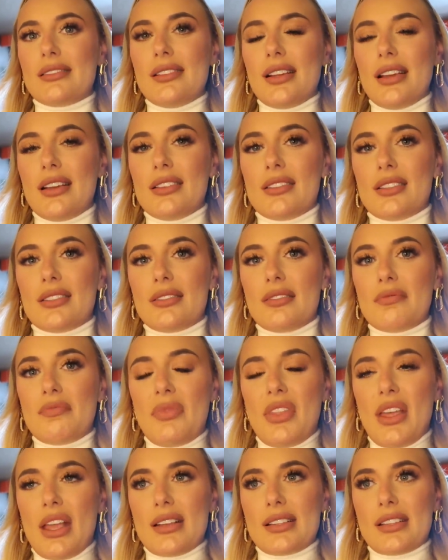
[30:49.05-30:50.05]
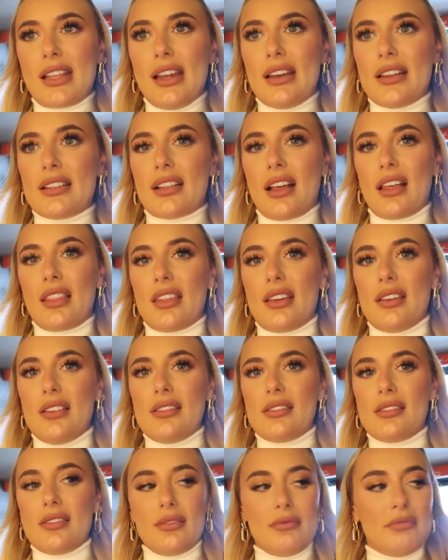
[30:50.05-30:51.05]
as thick skin as
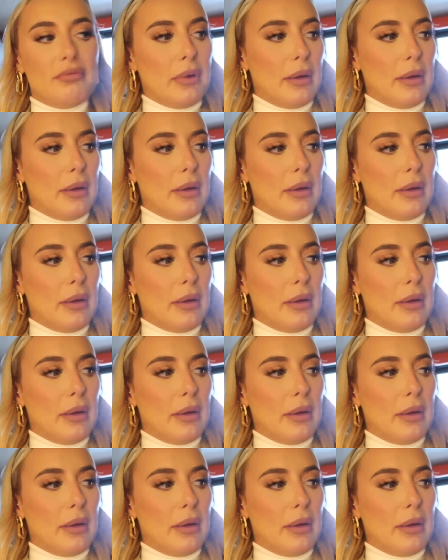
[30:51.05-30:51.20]
others,